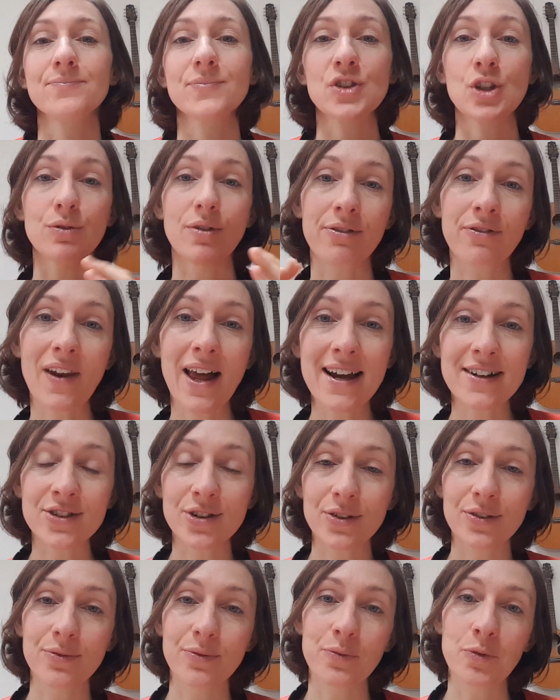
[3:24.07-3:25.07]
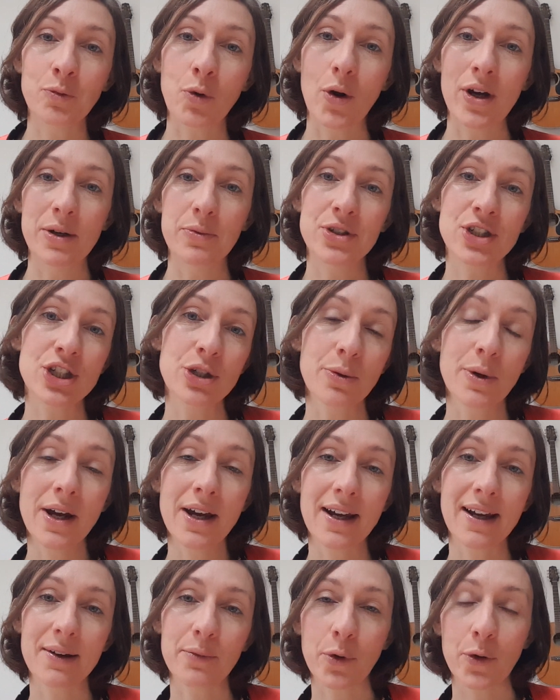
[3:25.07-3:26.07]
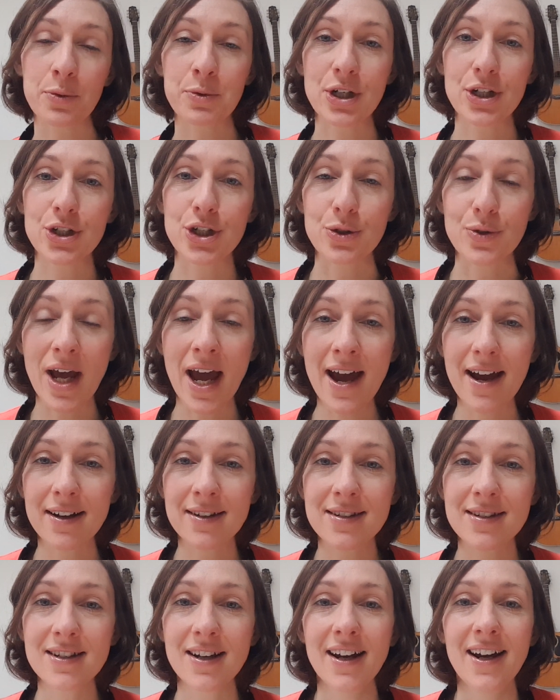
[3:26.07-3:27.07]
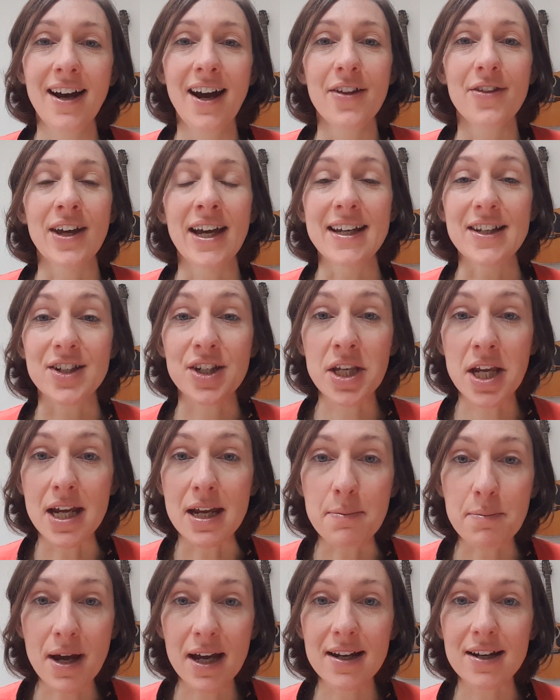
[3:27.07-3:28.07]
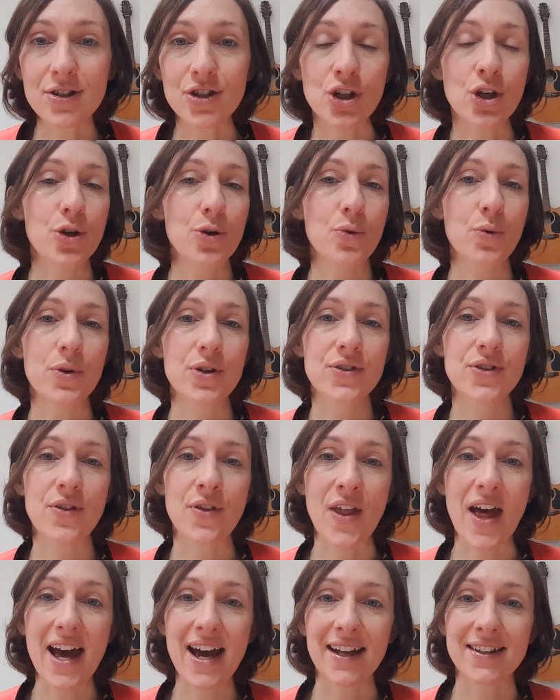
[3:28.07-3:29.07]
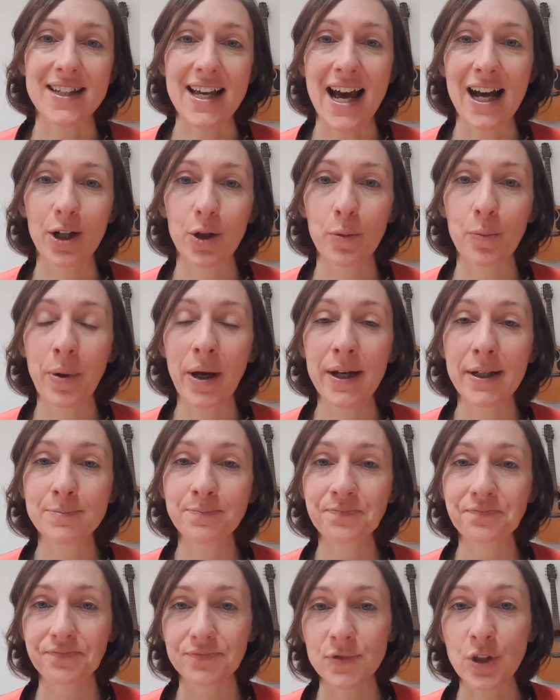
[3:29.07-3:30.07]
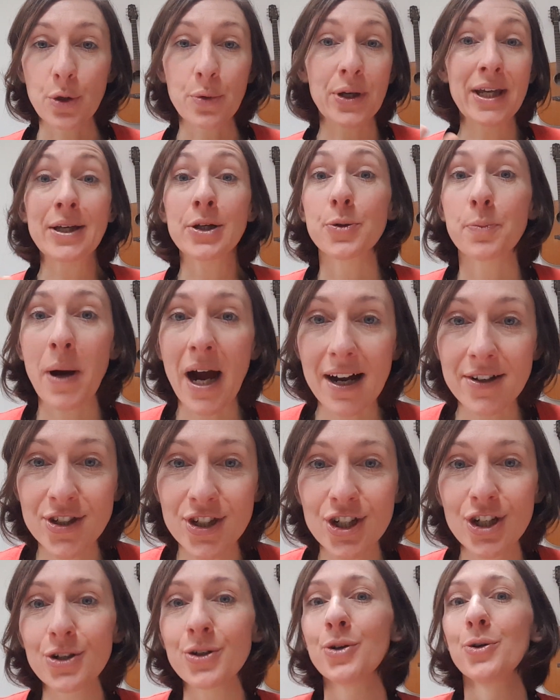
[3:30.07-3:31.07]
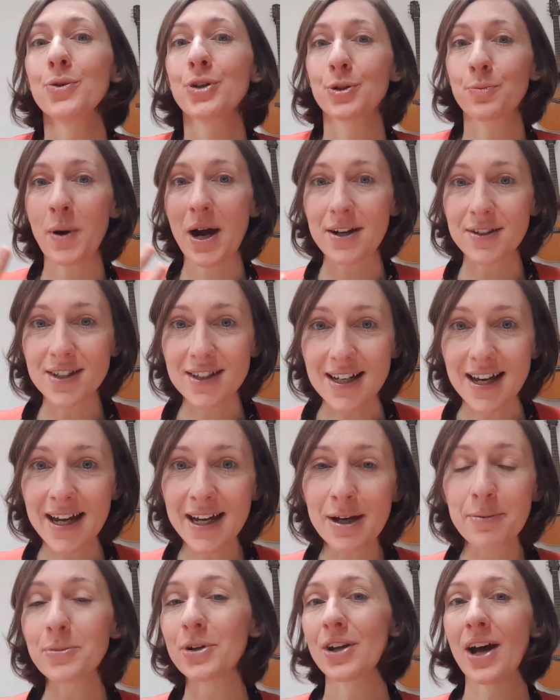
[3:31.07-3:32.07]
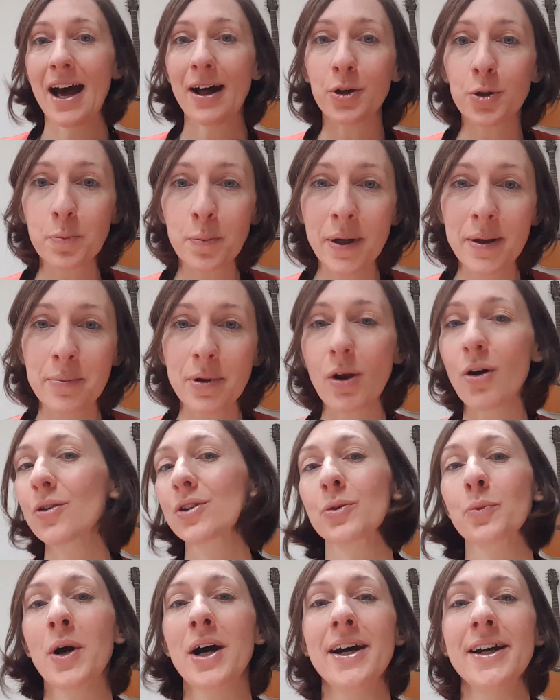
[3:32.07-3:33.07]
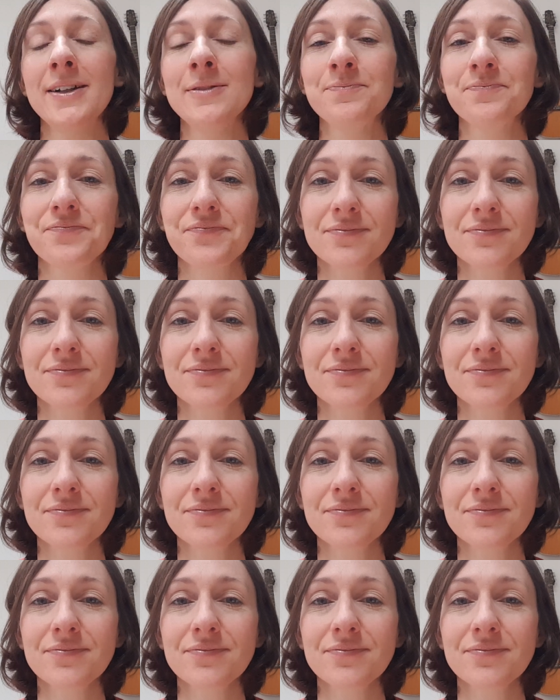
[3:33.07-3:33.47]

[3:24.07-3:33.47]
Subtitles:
to reflect on what he was doing, what he was going to do next, his teammates who was there to help him, who he could pass to, who could pass to him and help him along the way,